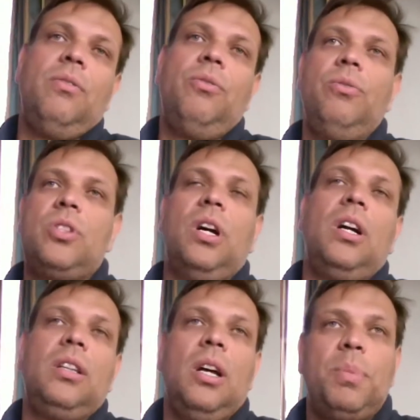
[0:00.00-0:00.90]

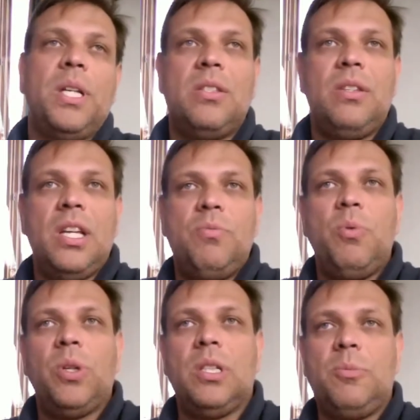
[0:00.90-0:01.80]
start up as we
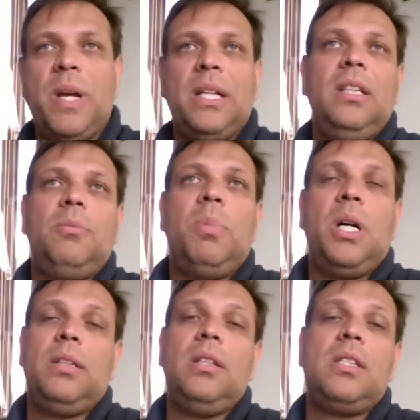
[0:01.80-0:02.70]
were expected,
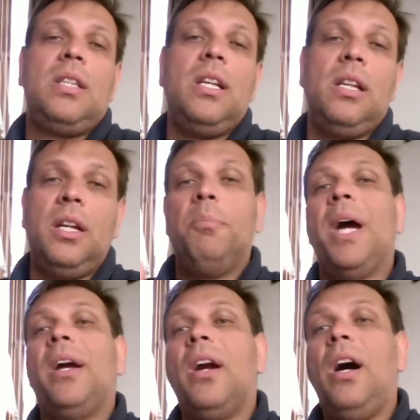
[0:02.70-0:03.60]
but it's still in the
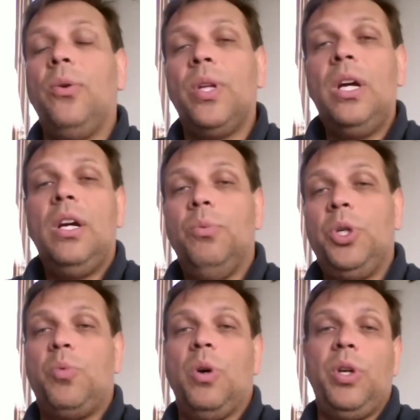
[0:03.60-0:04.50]
background,
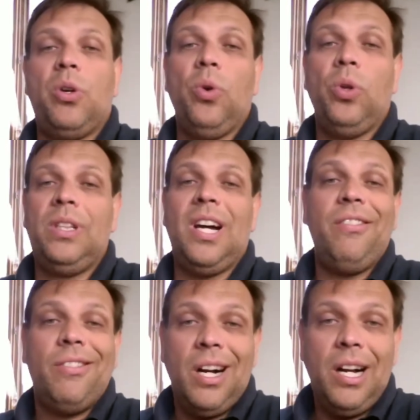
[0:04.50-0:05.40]
which one we call the
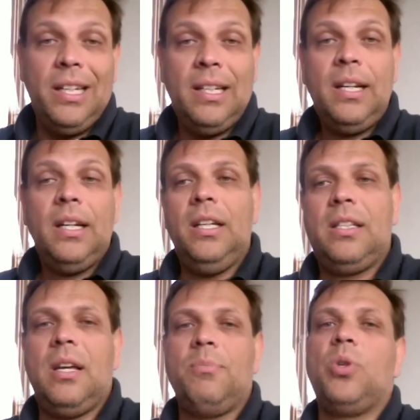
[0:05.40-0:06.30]
dive guide. It's
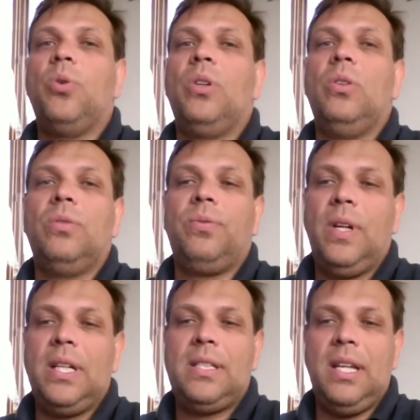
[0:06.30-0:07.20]
some sort of,
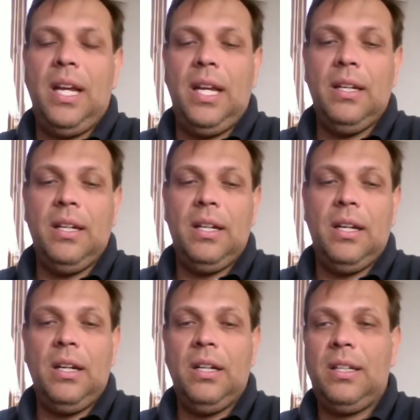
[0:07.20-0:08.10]
let's say,
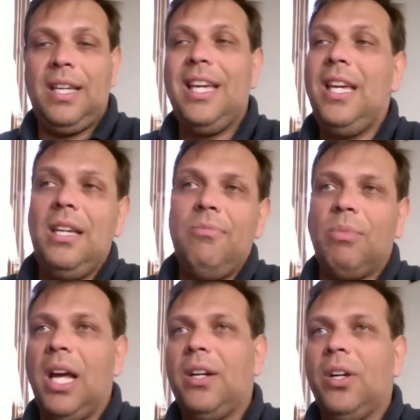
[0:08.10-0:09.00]
a key,
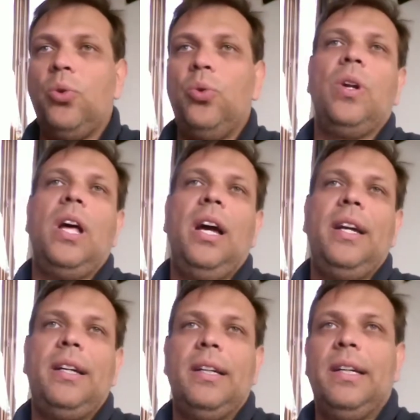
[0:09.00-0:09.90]
like a Google,
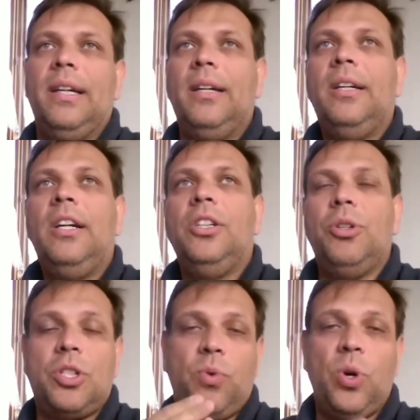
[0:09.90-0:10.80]
like
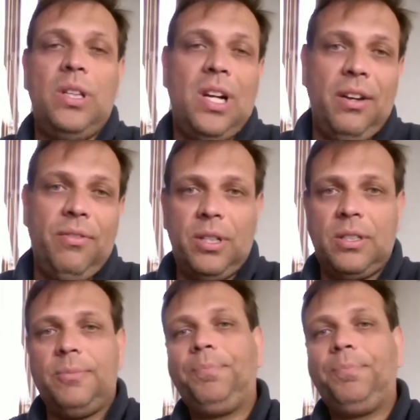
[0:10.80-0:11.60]
just for divers